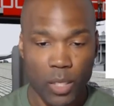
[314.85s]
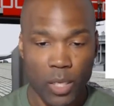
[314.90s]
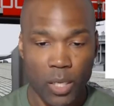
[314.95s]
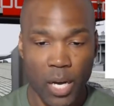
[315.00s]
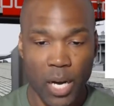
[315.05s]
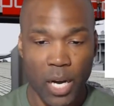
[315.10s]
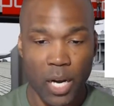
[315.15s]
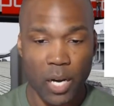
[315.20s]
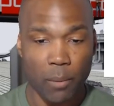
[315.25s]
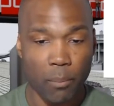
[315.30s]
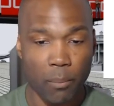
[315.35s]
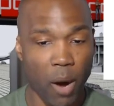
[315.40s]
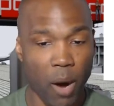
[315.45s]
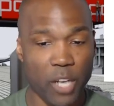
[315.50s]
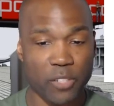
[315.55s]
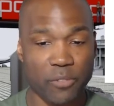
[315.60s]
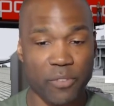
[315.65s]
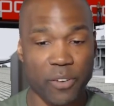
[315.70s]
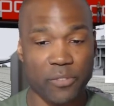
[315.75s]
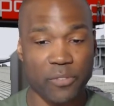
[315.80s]

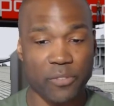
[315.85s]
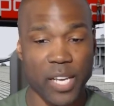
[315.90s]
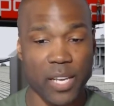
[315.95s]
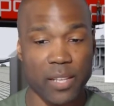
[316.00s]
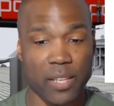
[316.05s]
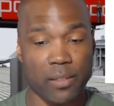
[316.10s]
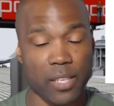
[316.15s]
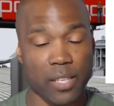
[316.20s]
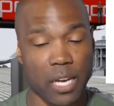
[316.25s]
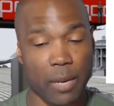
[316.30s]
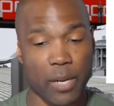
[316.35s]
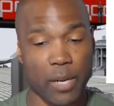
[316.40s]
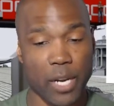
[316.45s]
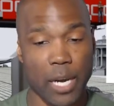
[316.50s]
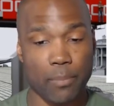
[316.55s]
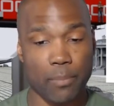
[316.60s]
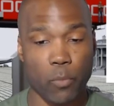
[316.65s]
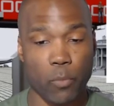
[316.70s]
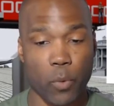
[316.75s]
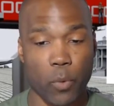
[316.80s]
March 15th coming
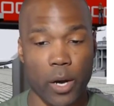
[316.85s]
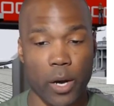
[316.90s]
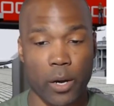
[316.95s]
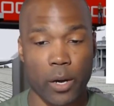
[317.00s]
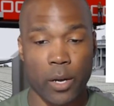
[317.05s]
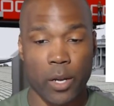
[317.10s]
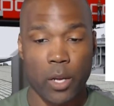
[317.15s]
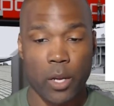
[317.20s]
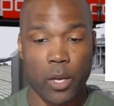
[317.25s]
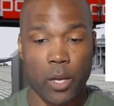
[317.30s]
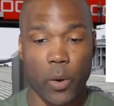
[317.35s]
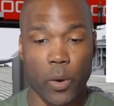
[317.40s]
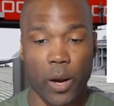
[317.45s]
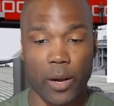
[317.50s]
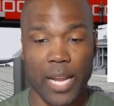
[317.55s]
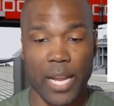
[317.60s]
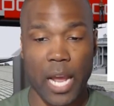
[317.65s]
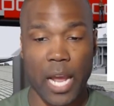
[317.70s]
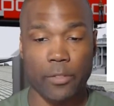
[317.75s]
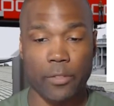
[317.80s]
up, where we are
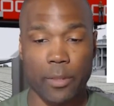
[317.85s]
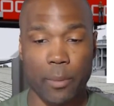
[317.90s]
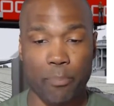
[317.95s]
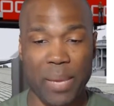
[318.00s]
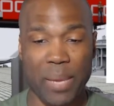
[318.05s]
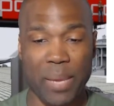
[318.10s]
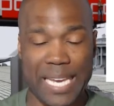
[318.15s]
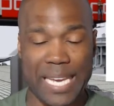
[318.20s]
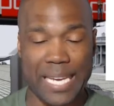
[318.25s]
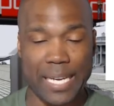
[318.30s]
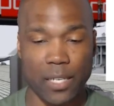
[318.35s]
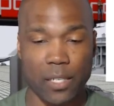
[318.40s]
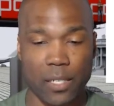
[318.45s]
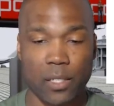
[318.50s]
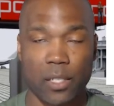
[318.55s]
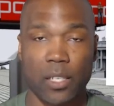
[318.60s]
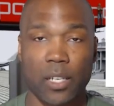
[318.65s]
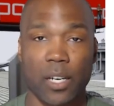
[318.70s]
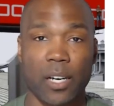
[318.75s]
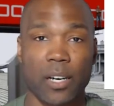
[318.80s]
now at the peak
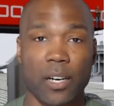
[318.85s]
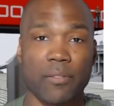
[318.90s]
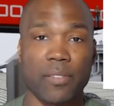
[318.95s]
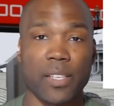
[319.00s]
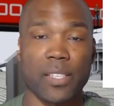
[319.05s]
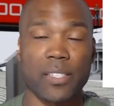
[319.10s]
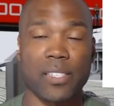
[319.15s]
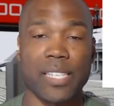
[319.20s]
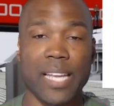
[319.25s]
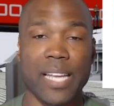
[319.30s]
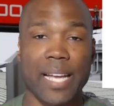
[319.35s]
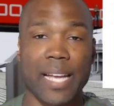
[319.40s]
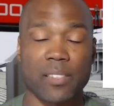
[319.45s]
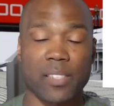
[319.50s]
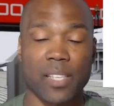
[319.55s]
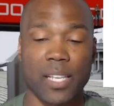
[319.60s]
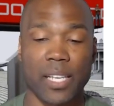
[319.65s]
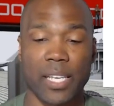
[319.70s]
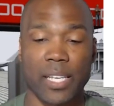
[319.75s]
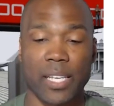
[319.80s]
of this debt
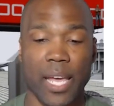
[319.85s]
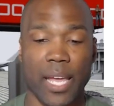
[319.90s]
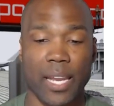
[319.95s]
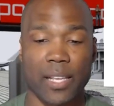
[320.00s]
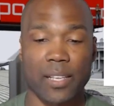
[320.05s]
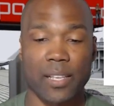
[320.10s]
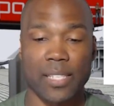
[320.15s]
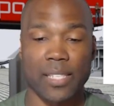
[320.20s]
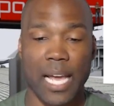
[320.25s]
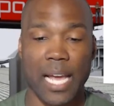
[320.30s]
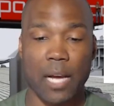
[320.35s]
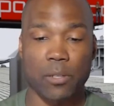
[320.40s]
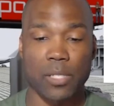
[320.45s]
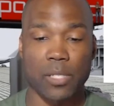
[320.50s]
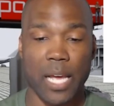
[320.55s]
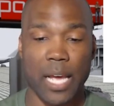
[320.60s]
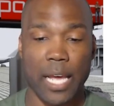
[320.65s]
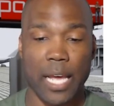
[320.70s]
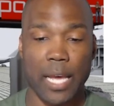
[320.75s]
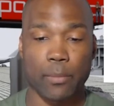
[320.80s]
ceiling, and it's now
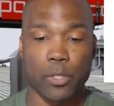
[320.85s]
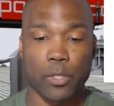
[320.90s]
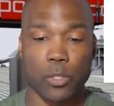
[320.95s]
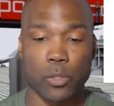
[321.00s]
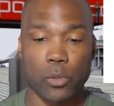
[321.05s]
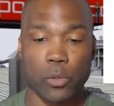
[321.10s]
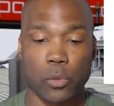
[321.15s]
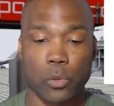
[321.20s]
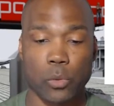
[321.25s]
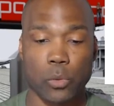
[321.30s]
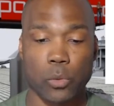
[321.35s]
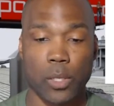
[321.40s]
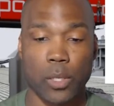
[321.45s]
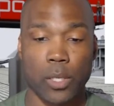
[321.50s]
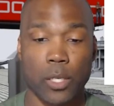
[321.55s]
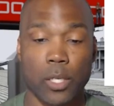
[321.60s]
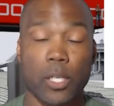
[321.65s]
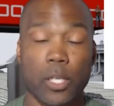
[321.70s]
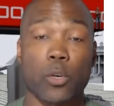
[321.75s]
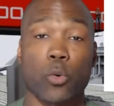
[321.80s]
time to
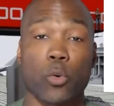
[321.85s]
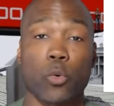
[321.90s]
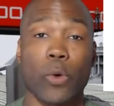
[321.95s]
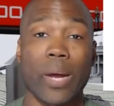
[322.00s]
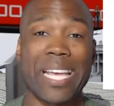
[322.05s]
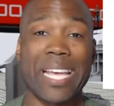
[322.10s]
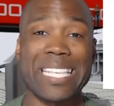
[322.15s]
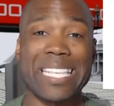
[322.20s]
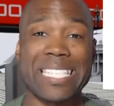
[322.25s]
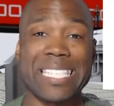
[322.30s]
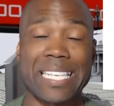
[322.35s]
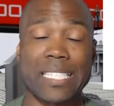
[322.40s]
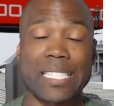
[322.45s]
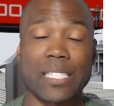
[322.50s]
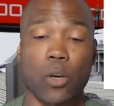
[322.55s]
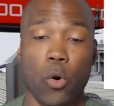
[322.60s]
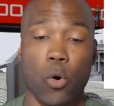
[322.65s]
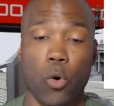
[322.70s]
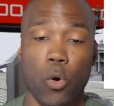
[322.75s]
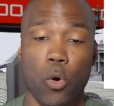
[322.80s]
raise
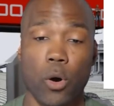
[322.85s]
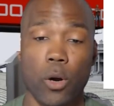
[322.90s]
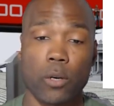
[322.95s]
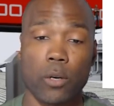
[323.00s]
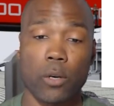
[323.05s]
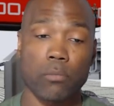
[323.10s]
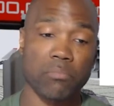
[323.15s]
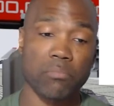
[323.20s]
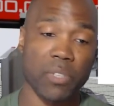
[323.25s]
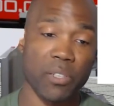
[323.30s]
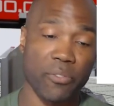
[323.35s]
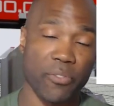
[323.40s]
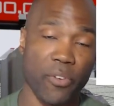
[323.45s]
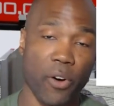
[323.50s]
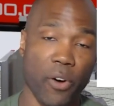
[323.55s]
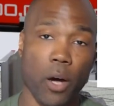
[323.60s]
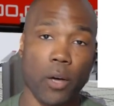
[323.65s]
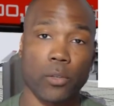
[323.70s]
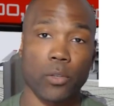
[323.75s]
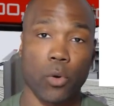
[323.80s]
it or
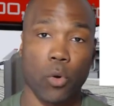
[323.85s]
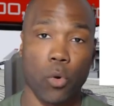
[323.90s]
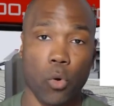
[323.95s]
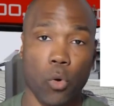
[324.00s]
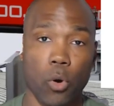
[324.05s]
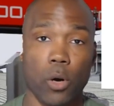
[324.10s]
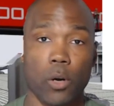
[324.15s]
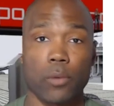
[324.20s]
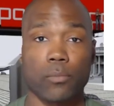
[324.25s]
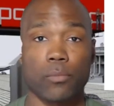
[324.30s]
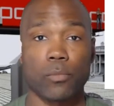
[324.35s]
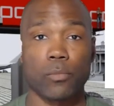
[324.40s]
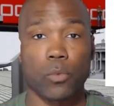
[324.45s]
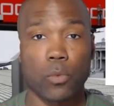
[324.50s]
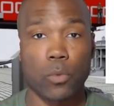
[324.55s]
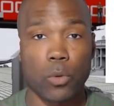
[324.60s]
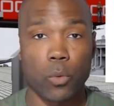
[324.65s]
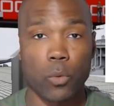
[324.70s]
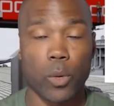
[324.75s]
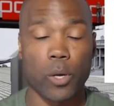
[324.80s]
default, or
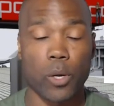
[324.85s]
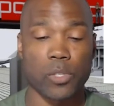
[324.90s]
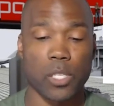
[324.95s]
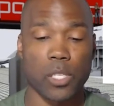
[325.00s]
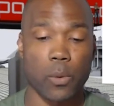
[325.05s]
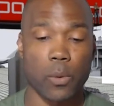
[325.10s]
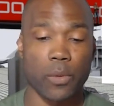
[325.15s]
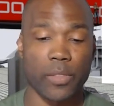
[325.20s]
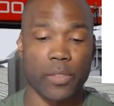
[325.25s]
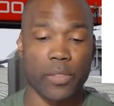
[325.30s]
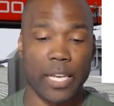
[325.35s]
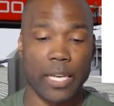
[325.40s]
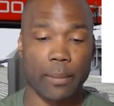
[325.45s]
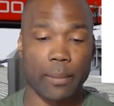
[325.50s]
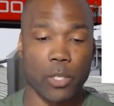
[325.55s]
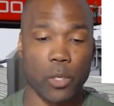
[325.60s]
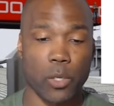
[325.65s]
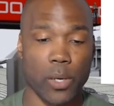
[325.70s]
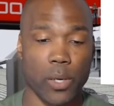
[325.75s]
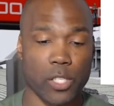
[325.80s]
we'll see what they end
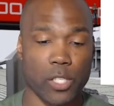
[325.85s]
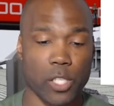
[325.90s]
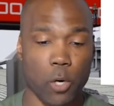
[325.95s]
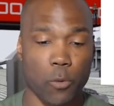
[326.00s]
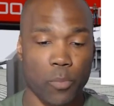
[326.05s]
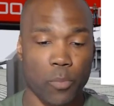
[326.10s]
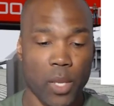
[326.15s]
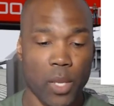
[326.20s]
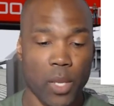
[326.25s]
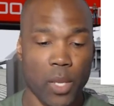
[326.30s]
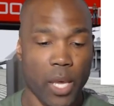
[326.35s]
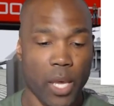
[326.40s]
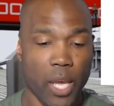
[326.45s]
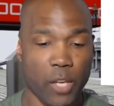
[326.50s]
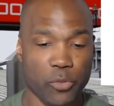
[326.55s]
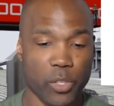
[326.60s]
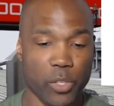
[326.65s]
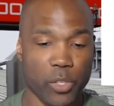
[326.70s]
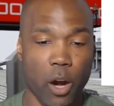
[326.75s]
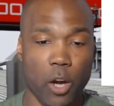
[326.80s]
up doing. So,
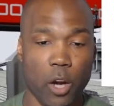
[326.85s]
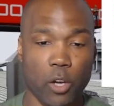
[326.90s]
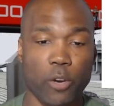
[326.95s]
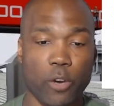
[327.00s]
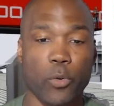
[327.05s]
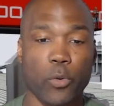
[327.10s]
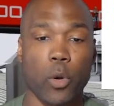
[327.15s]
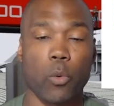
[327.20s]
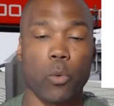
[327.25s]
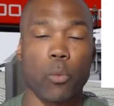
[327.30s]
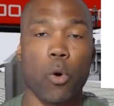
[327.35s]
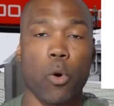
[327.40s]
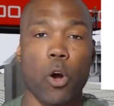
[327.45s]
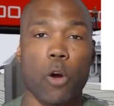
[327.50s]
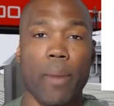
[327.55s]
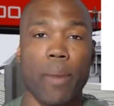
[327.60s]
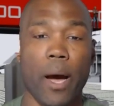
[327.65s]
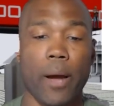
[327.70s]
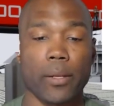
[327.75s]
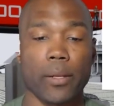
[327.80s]
interesting article. If you want more
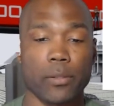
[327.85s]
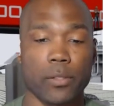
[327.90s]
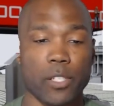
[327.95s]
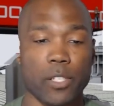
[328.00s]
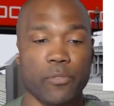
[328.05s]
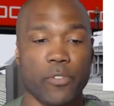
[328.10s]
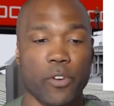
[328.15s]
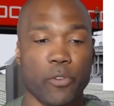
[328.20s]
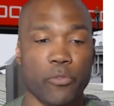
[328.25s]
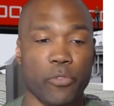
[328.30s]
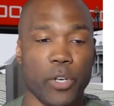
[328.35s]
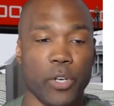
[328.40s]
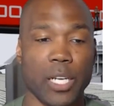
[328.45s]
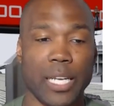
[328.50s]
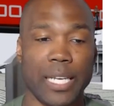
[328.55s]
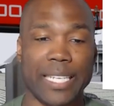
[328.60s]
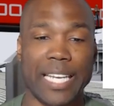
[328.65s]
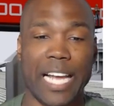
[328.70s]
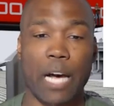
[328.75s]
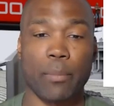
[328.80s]
about it, just feel free to
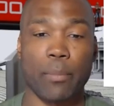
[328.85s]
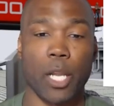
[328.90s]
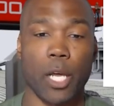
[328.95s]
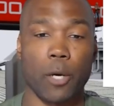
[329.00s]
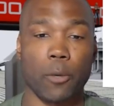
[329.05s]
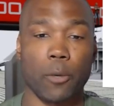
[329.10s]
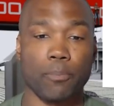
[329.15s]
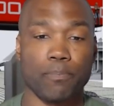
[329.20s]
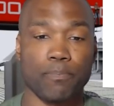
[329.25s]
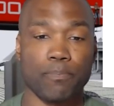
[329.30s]
click down below.